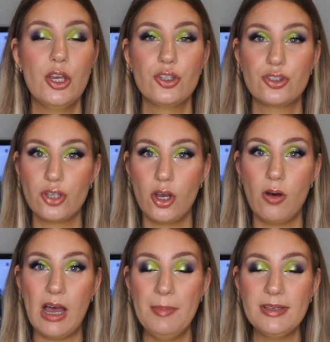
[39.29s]
So
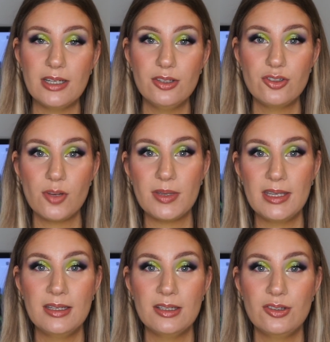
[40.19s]
I'm excited to jump
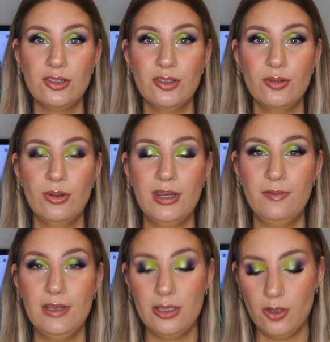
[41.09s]
into the
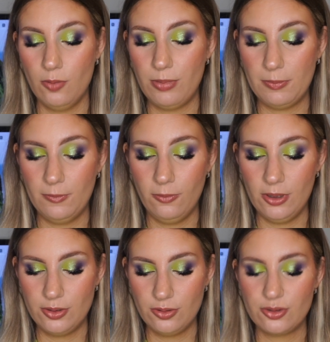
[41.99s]
video, but before I
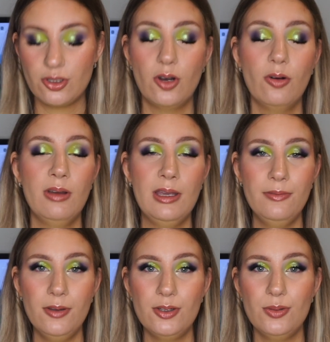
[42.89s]
do so, if
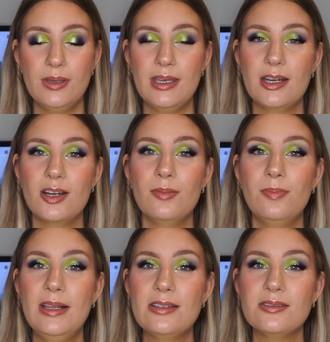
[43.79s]
you're new here,
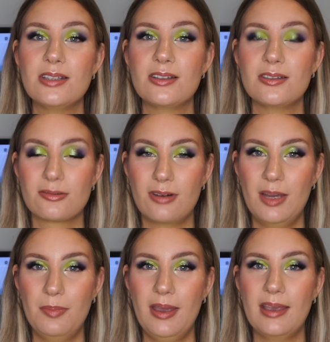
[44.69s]
please consider
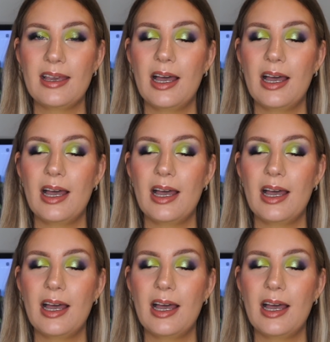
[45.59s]
subscribing.